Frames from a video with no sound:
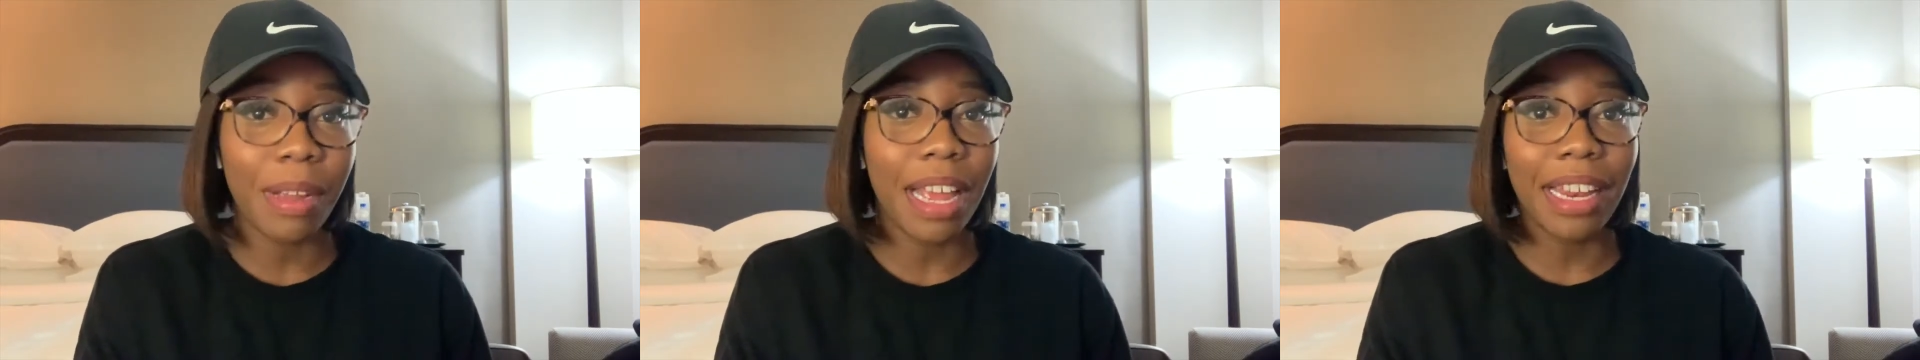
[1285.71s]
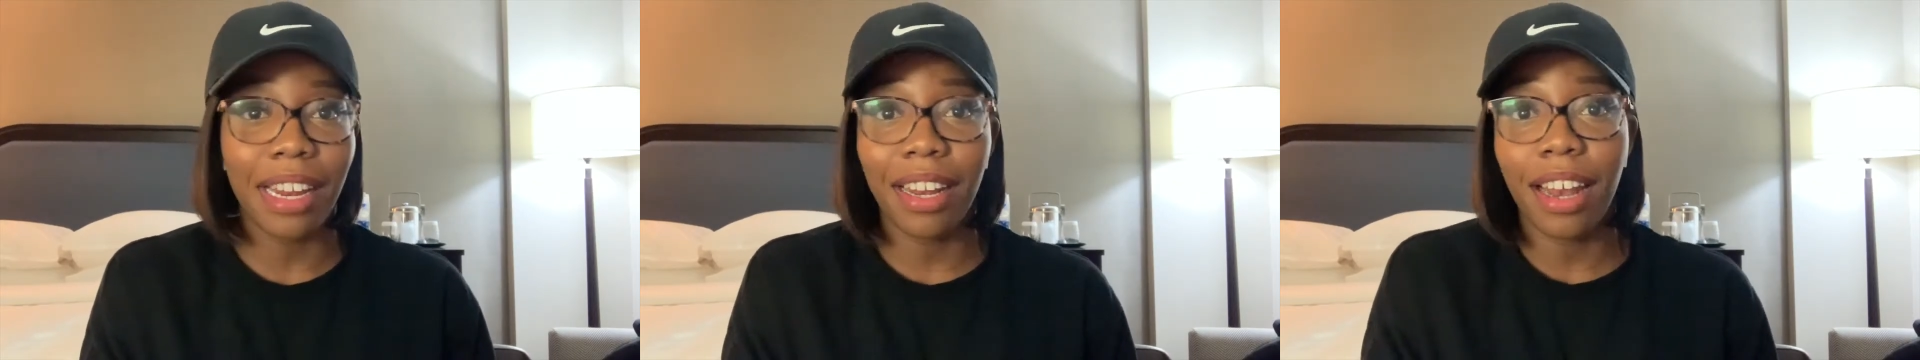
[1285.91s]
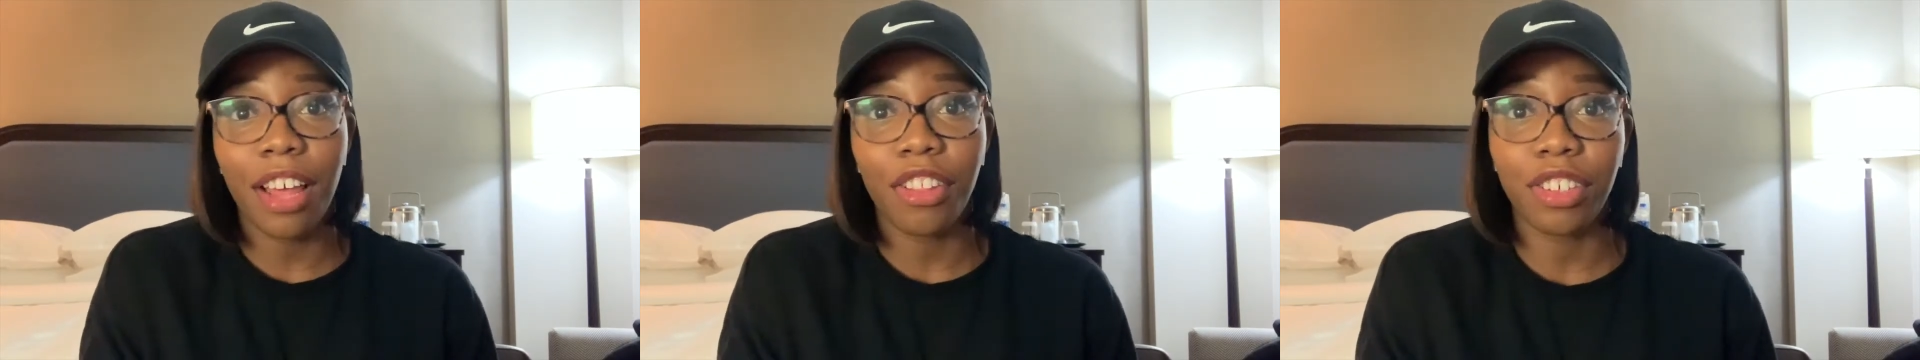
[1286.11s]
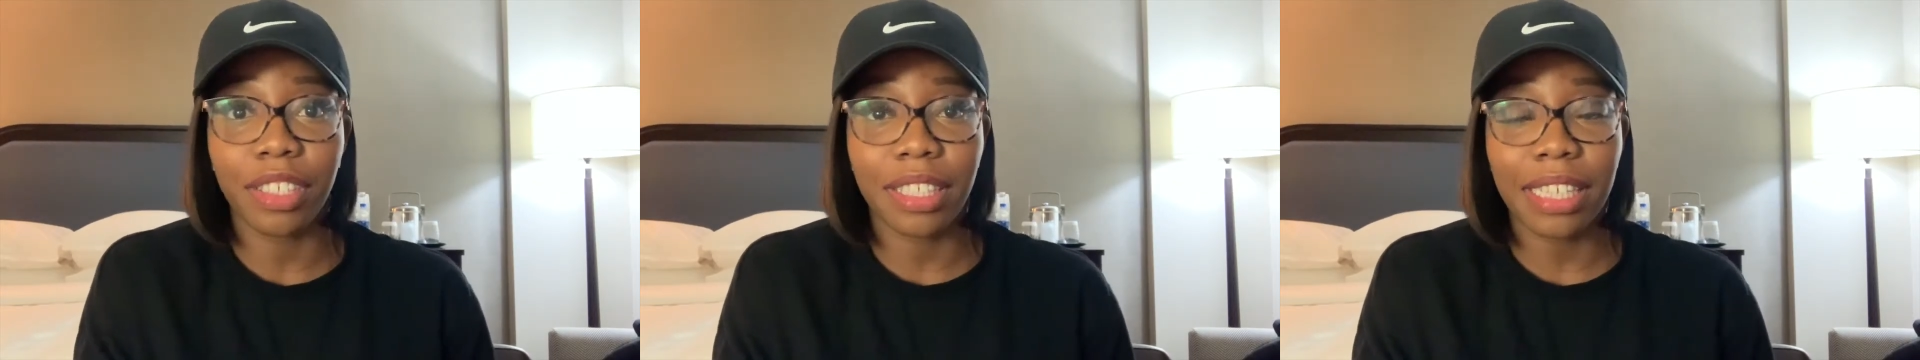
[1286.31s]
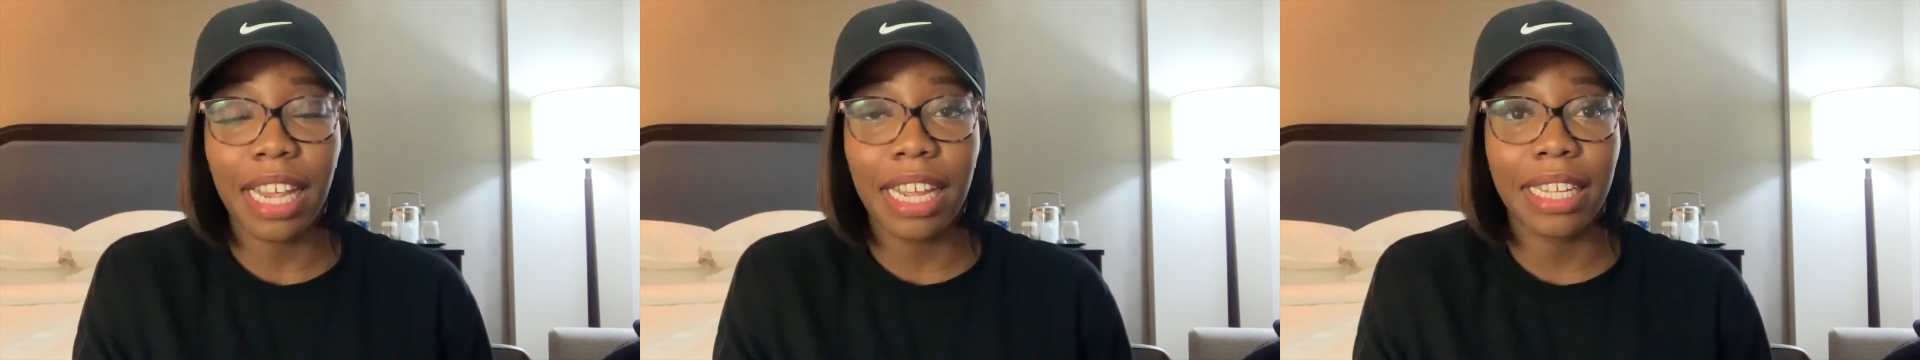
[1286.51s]
in another
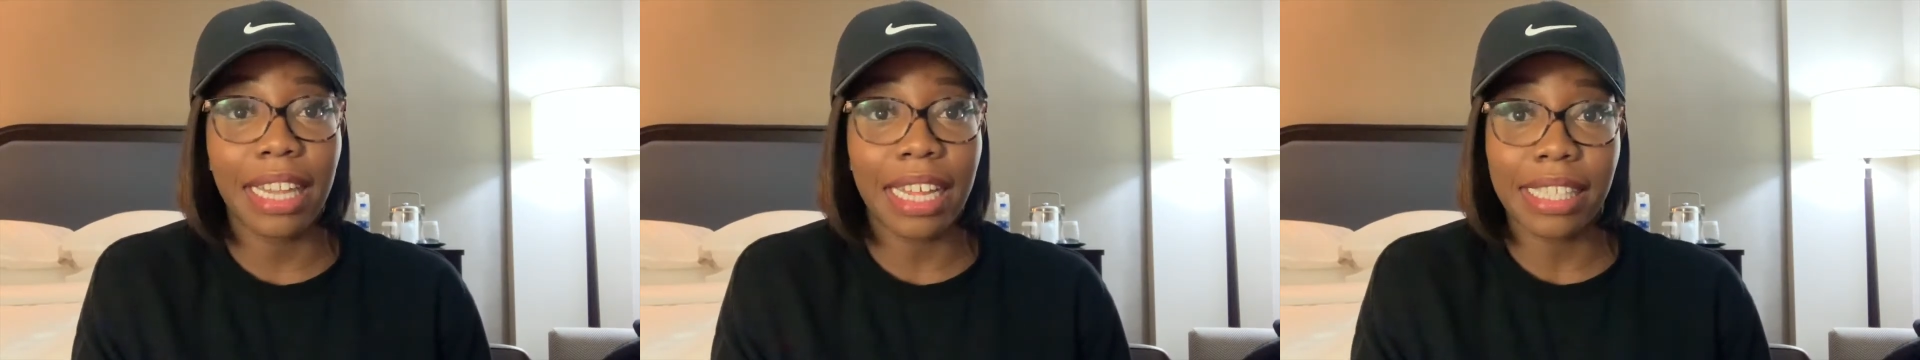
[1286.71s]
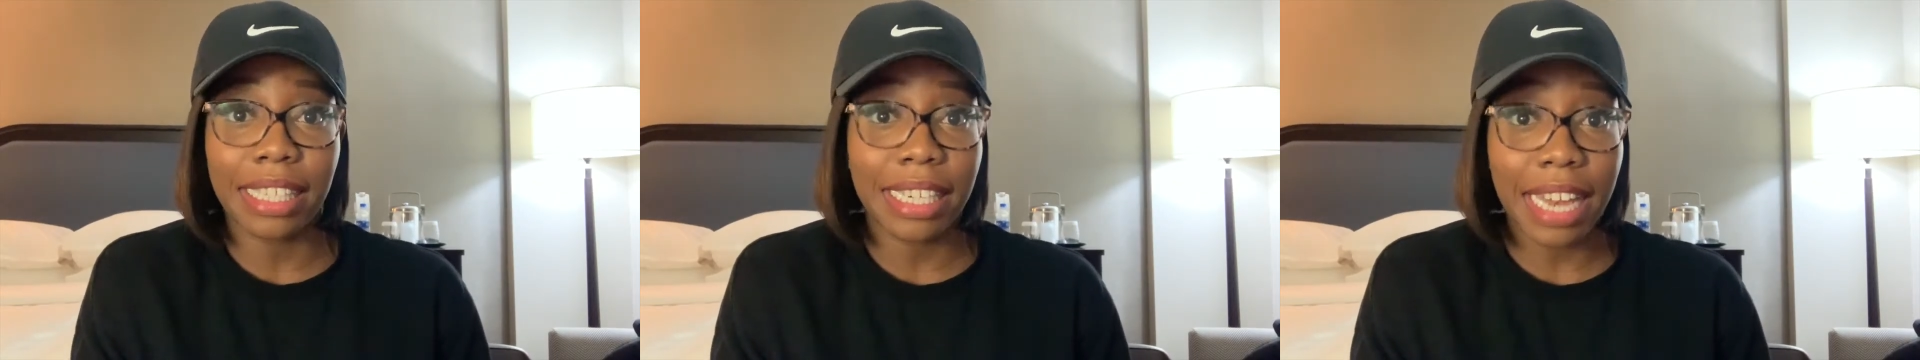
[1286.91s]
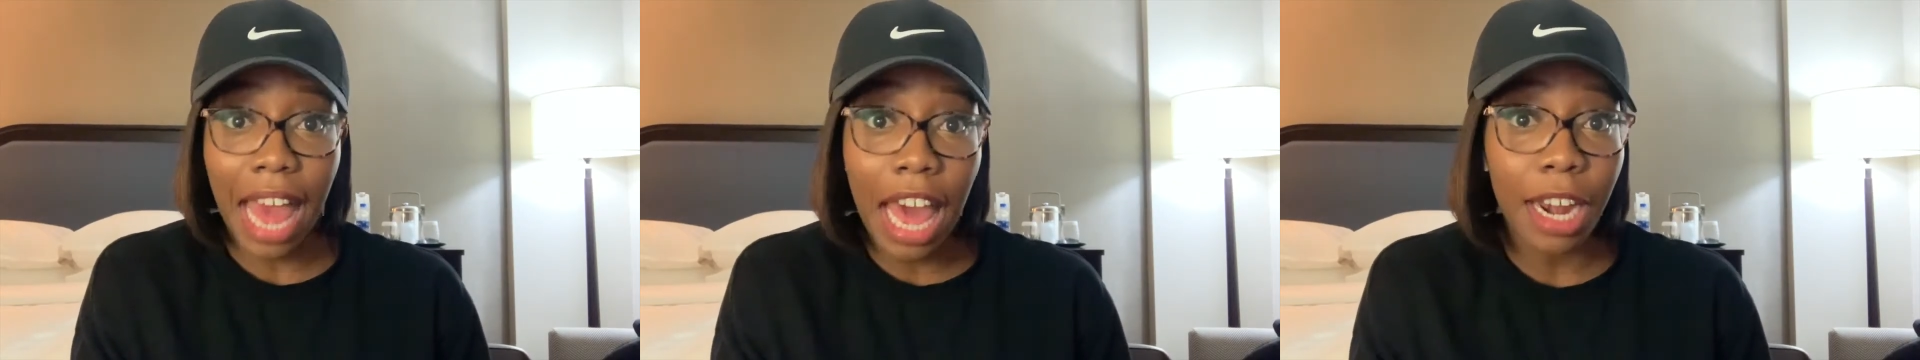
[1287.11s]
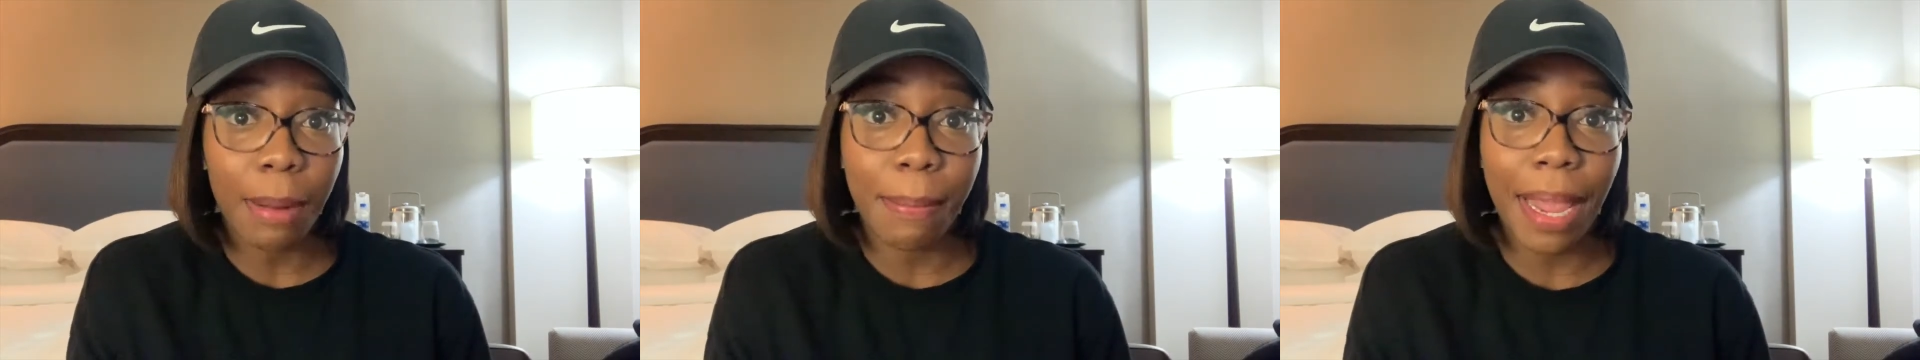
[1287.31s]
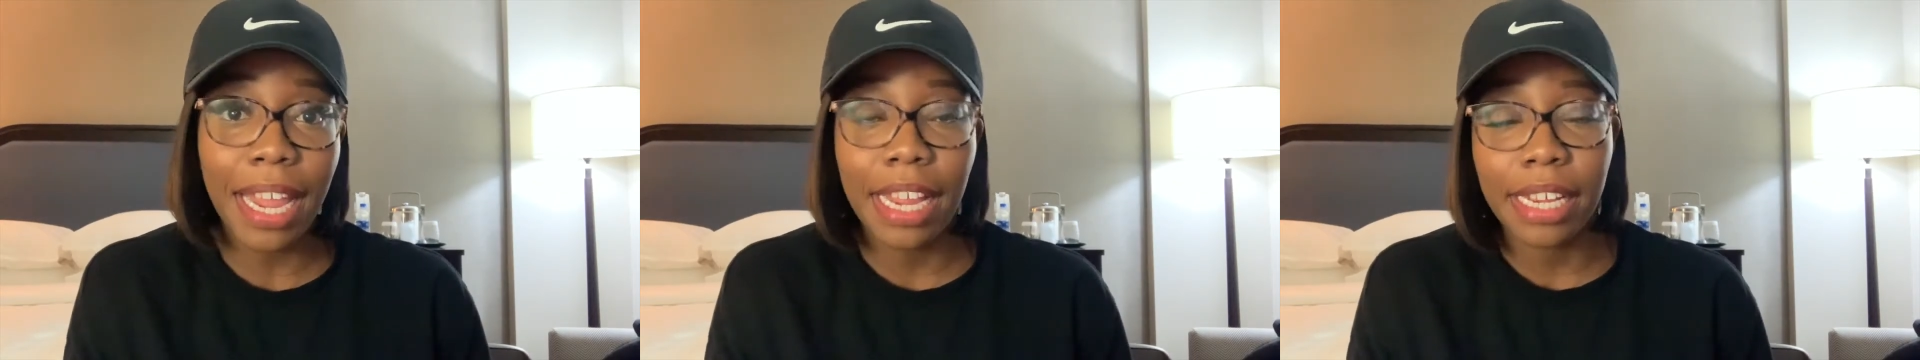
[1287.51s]
state that's not a
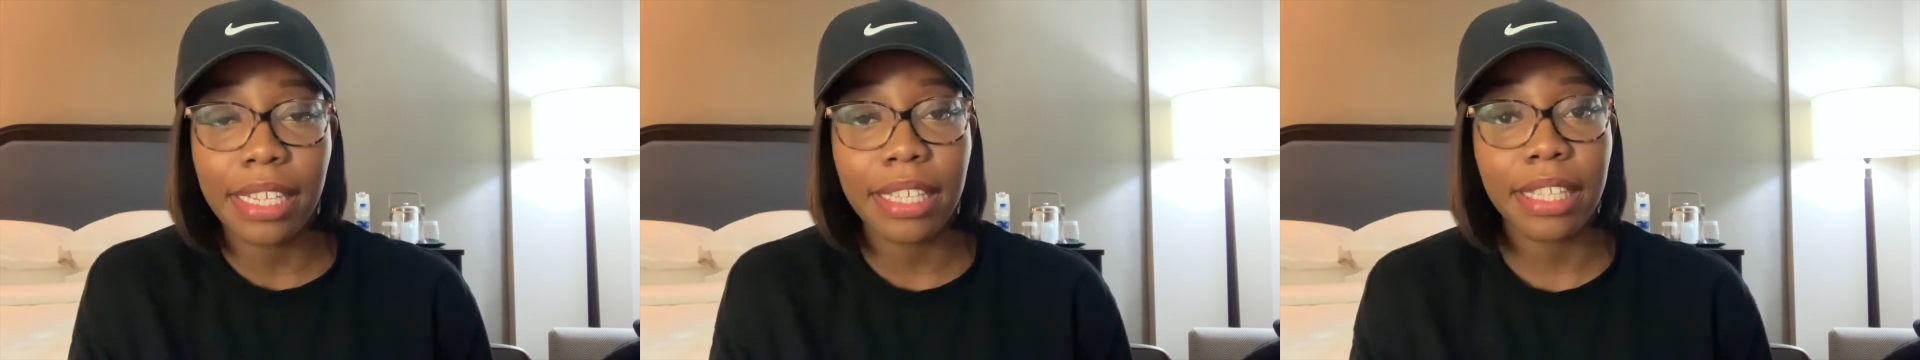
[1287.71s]
base.